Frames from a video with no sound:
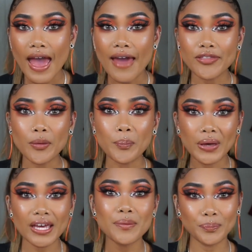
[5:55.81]
and the
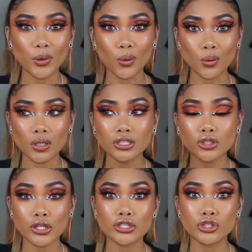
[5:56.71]
pit bull
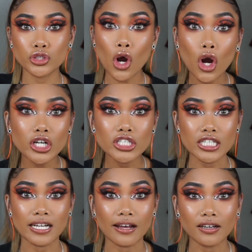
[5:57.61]
starts
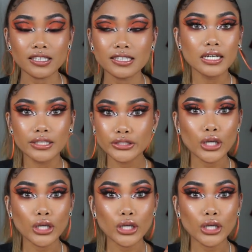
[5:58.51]
charging at us.